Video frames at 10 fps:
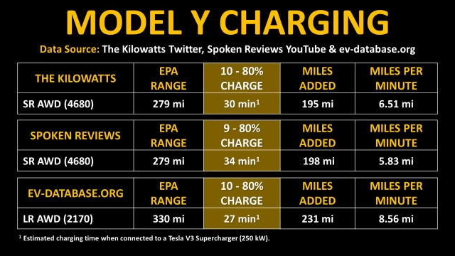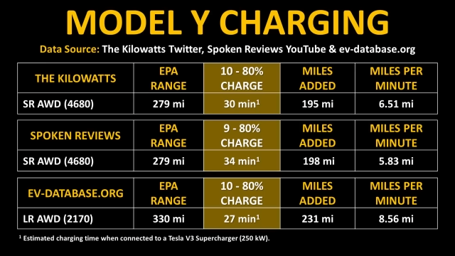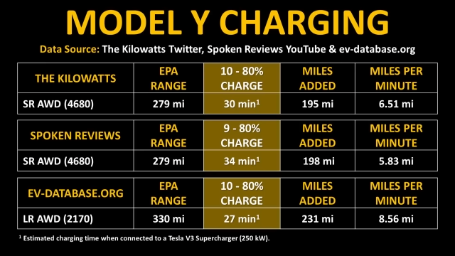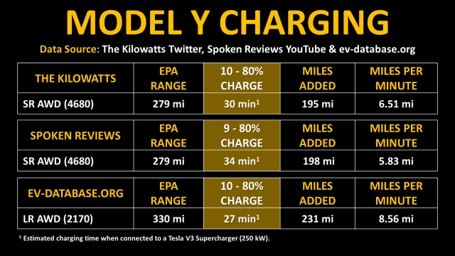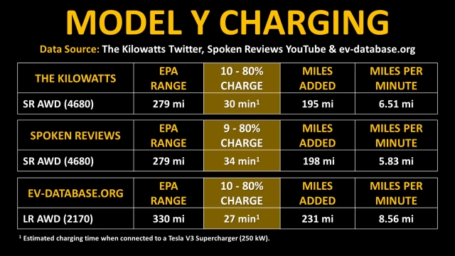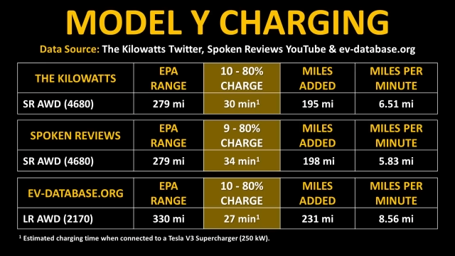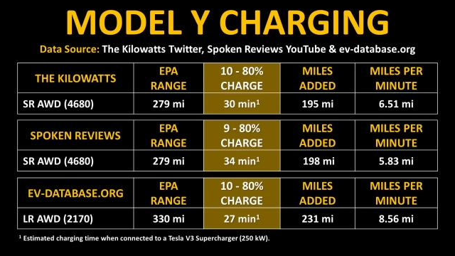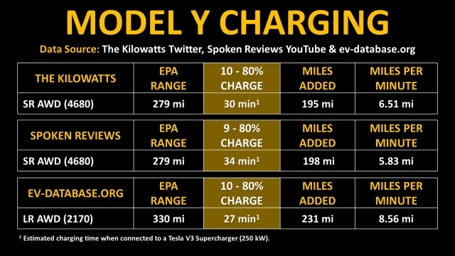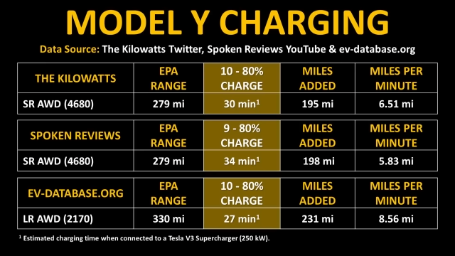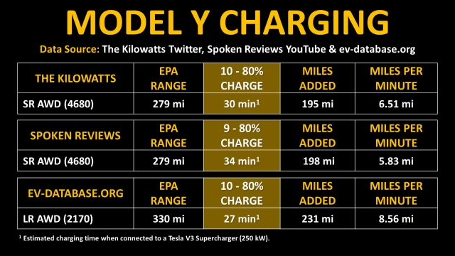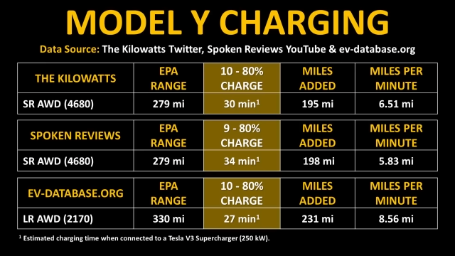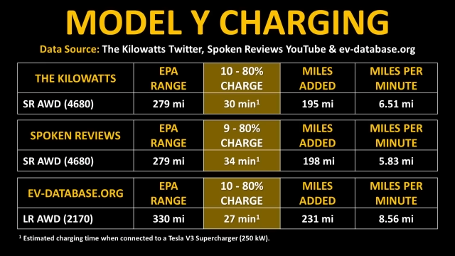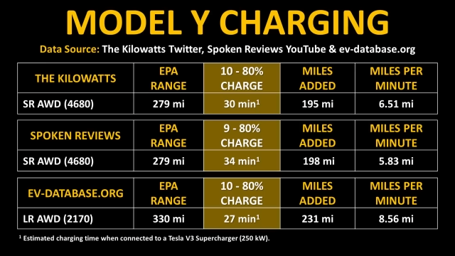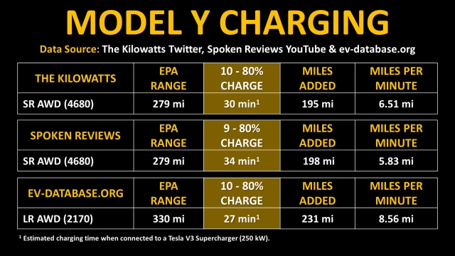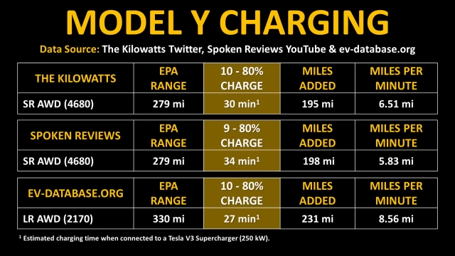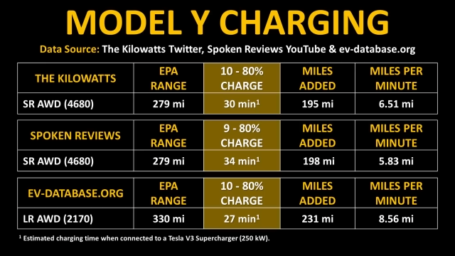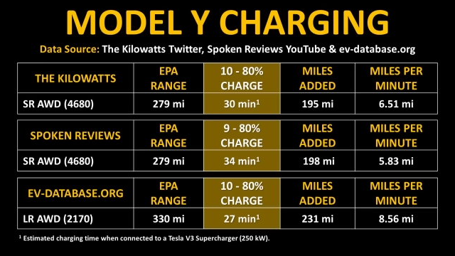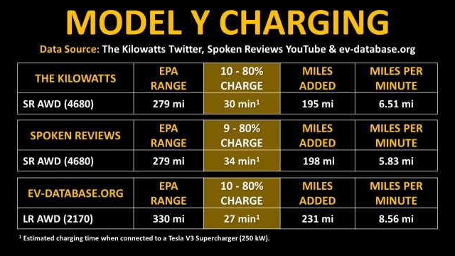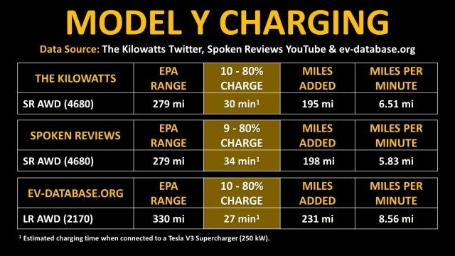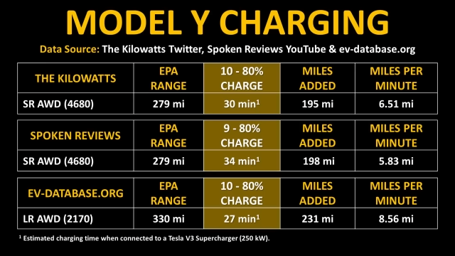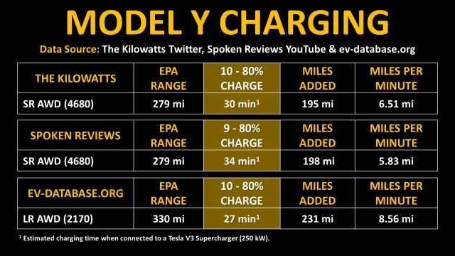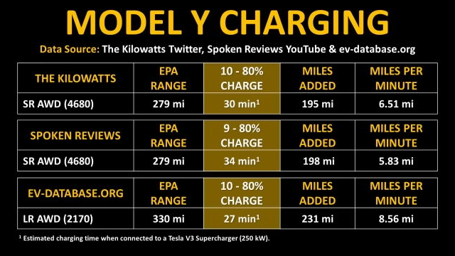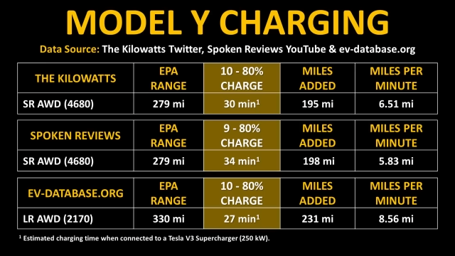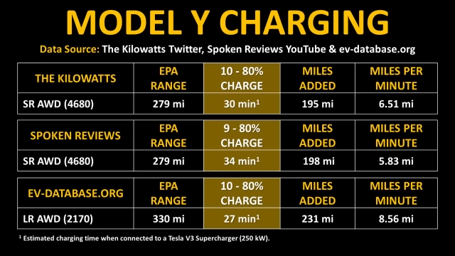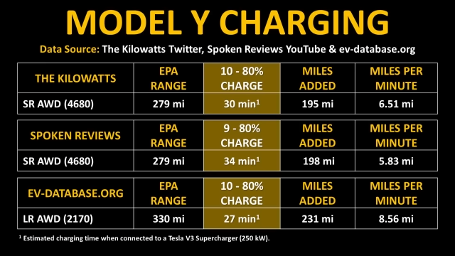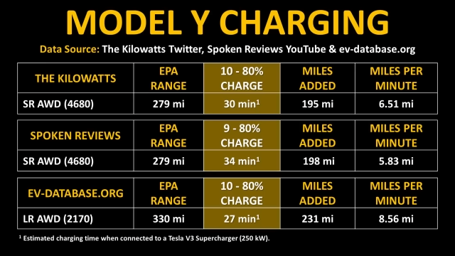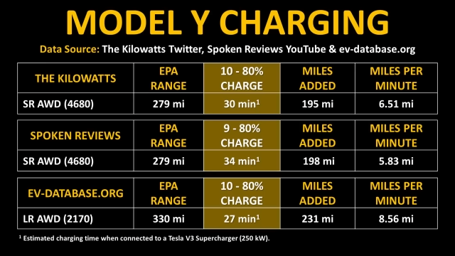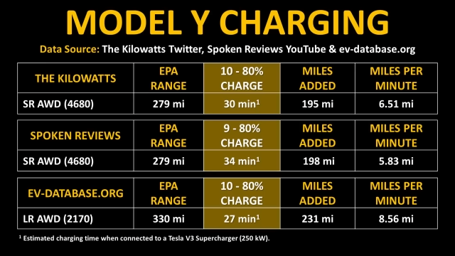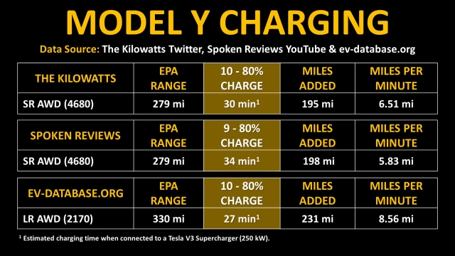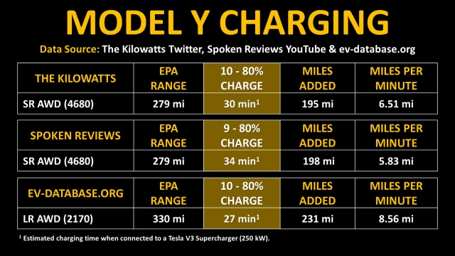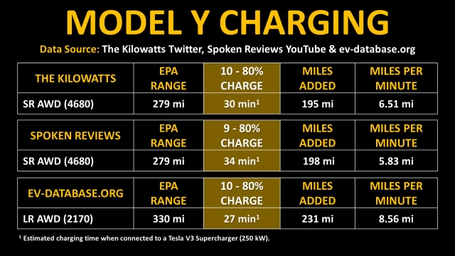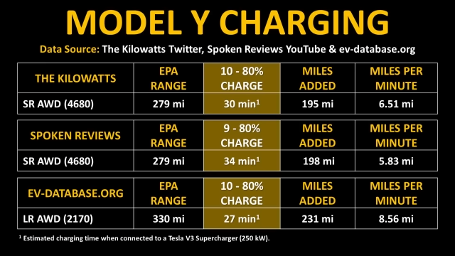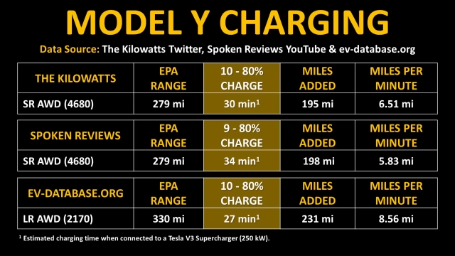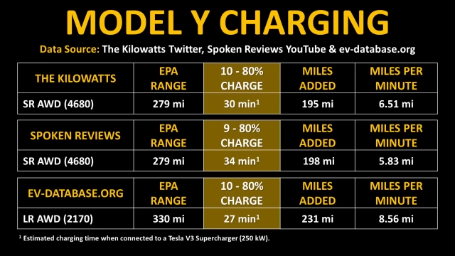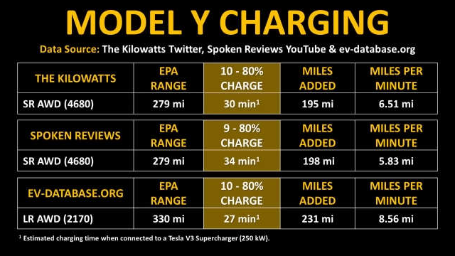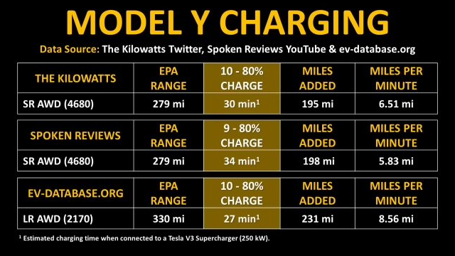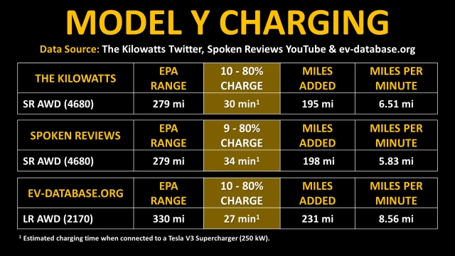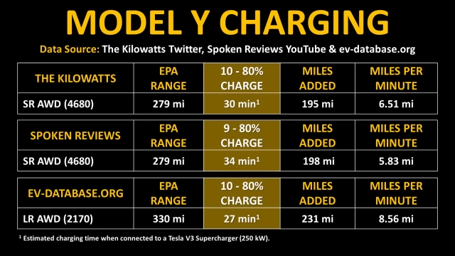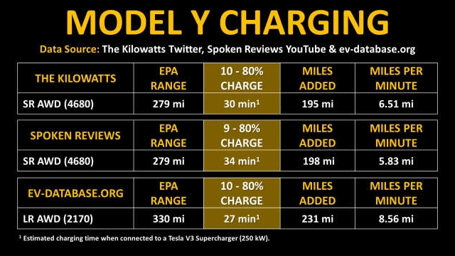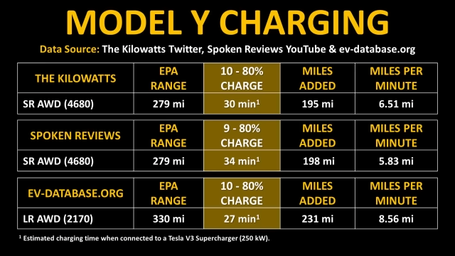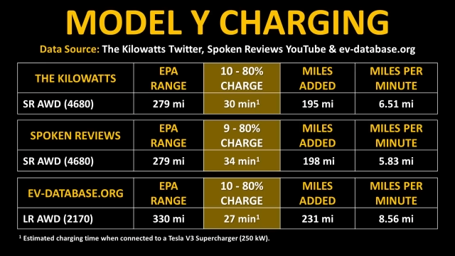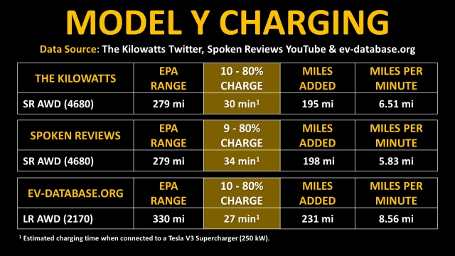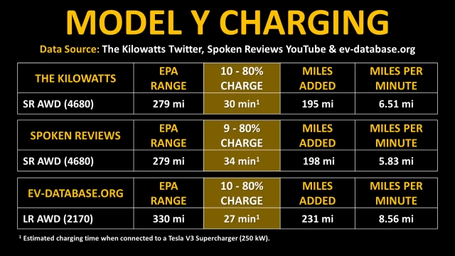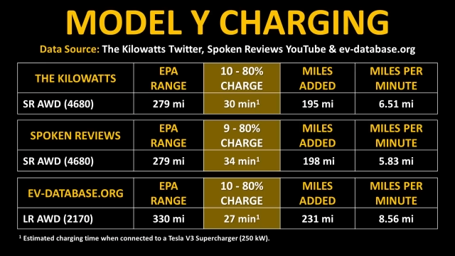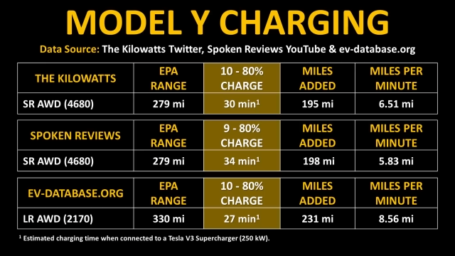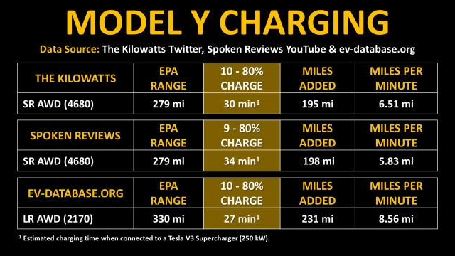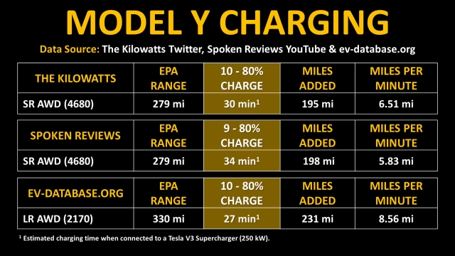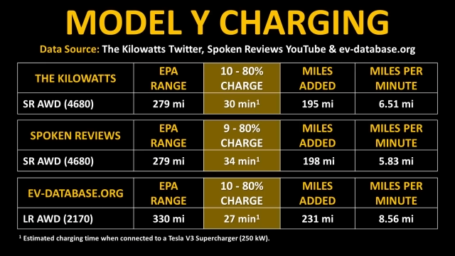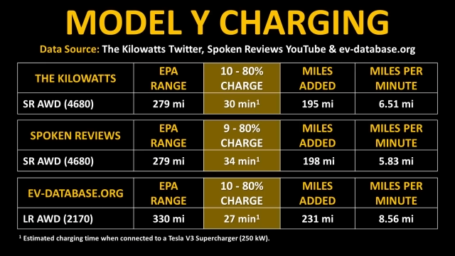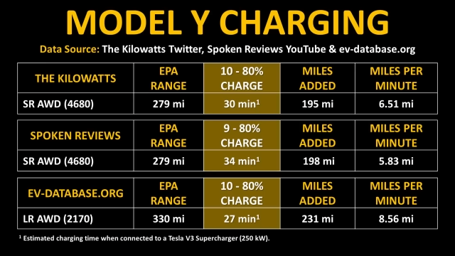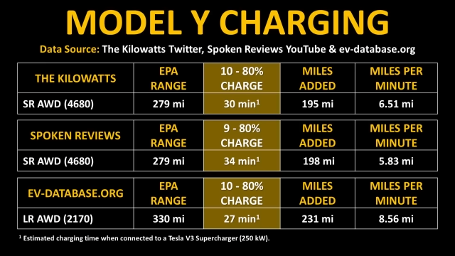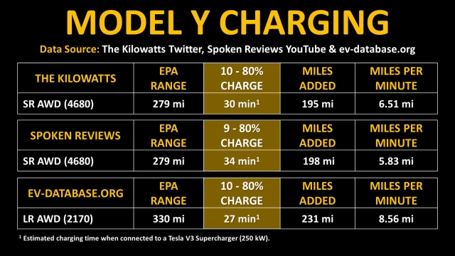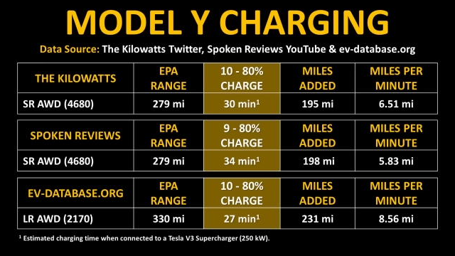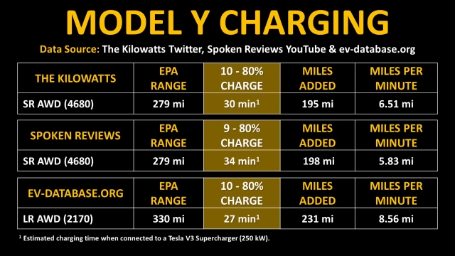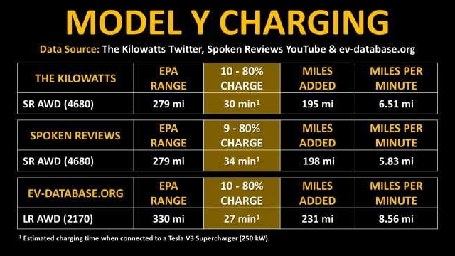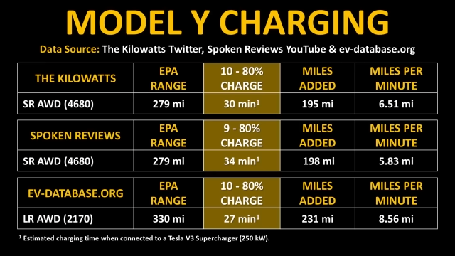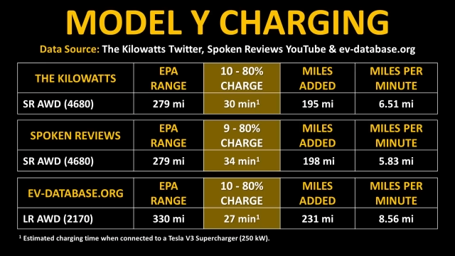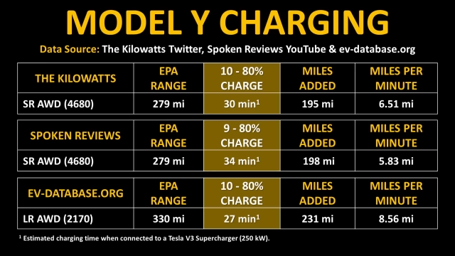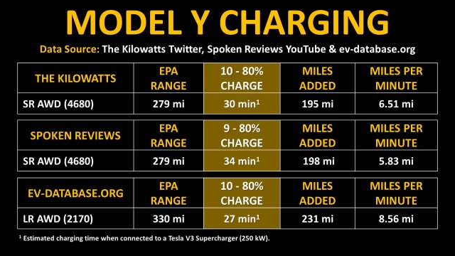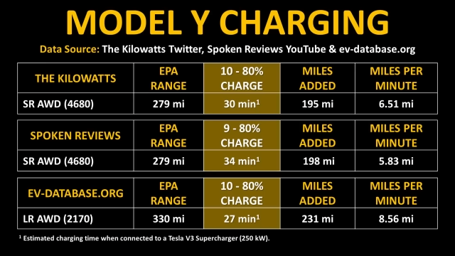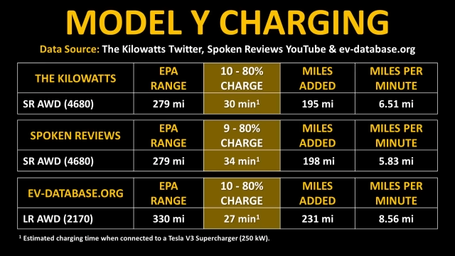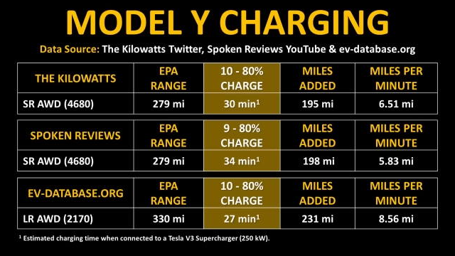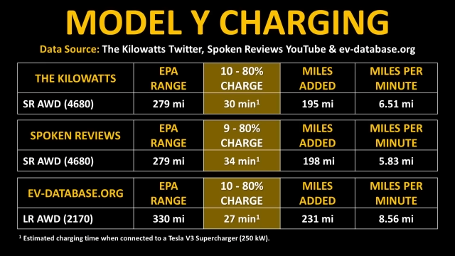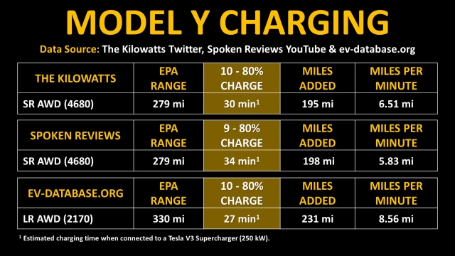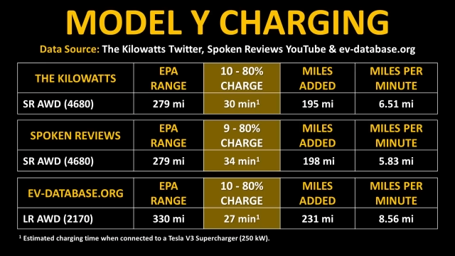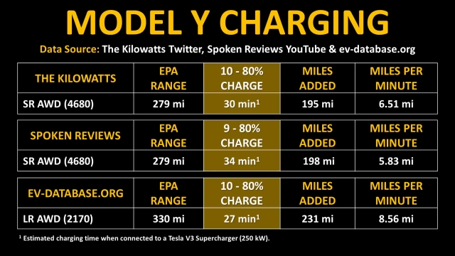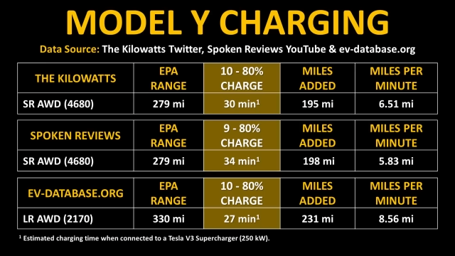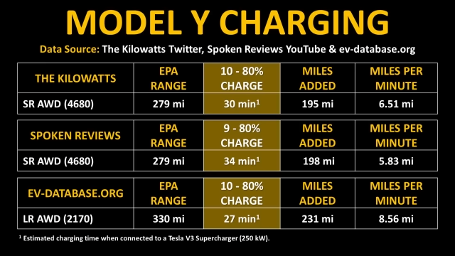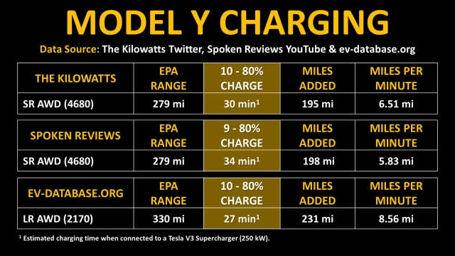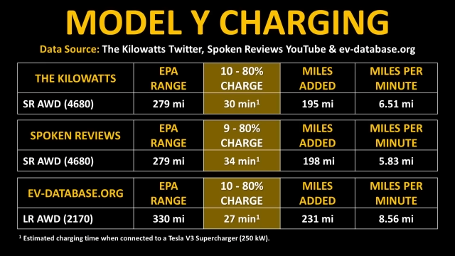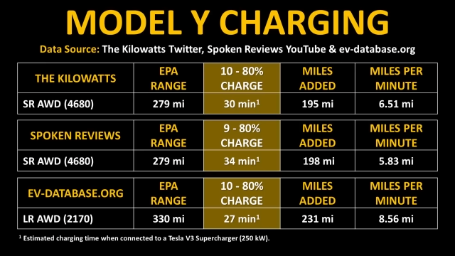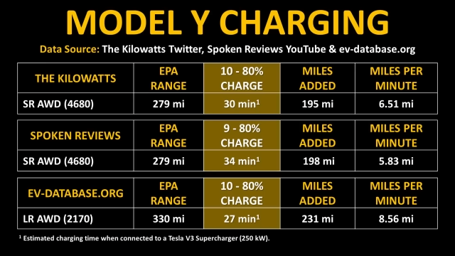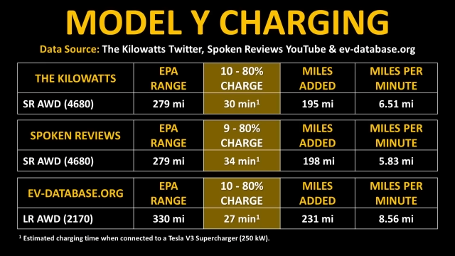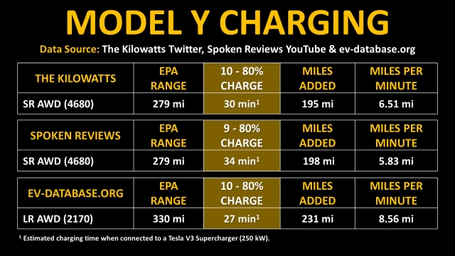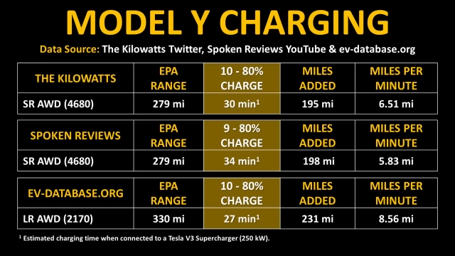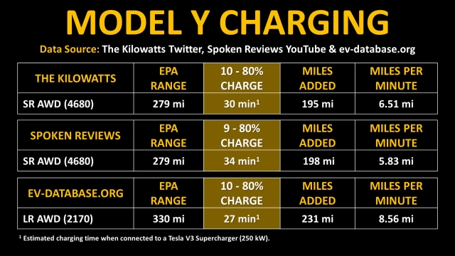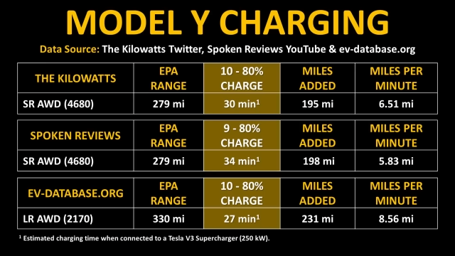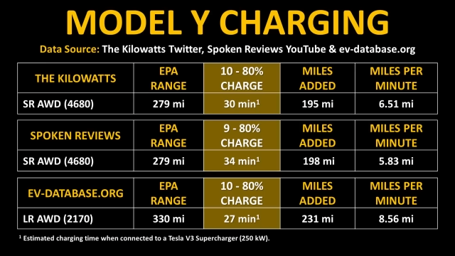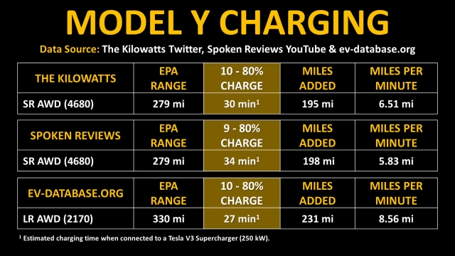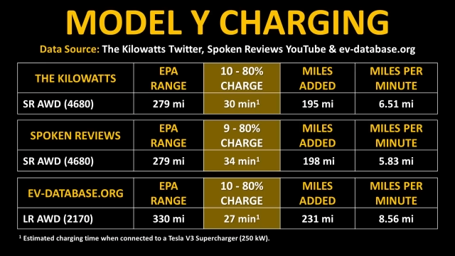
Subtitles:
(no speaker visible)